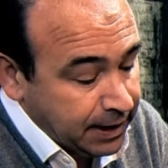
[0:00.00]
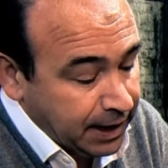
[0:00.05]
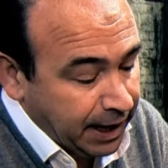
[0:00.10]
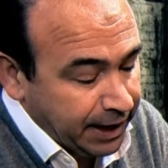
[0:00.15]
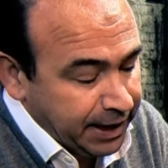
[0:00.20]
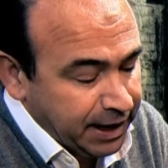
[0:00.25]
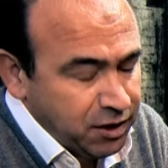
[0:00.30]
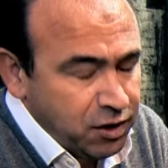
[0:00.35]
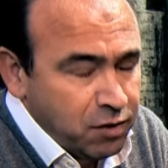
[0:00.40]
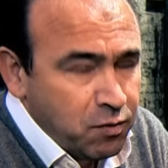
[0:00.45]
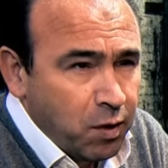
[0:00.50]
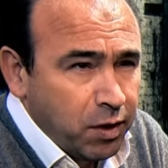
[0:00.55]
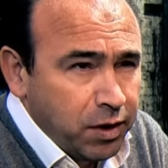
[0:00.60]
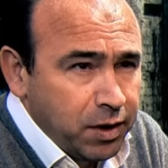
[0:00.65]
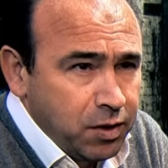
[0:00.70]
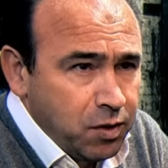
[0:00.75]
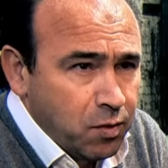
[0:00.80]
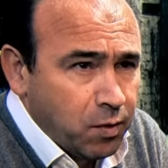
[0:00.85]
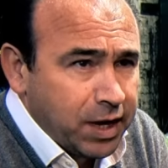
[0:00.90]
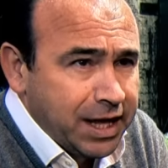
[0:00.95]
And then you want
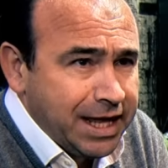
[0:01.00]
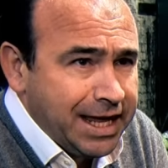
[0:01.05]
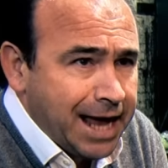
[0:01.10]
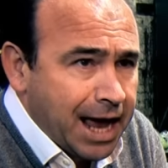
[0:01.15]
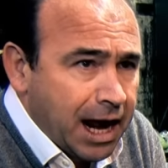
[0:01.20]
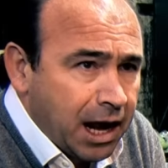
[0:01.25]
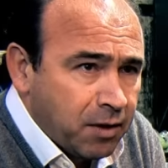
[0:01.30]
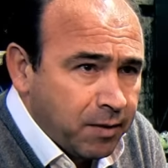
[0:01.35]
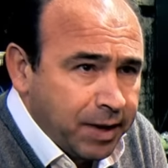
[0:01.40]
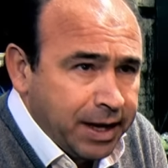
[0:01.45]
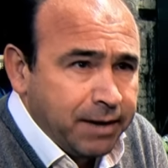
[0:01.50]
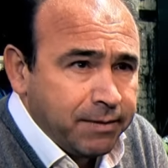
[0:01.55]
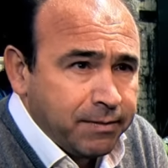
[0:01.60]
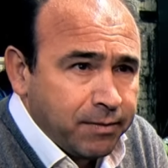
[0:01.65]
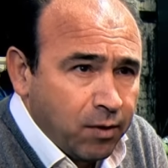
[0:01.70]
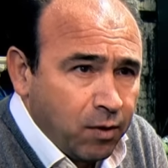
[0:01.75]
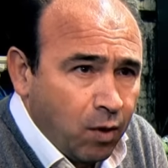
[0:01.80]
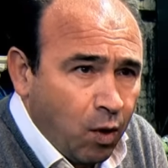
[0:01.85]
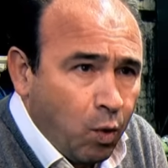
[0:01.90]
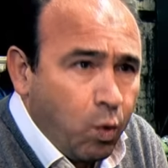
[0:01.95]
a yellowy
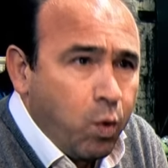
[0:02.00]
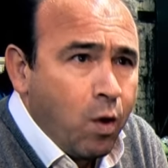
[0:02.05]
or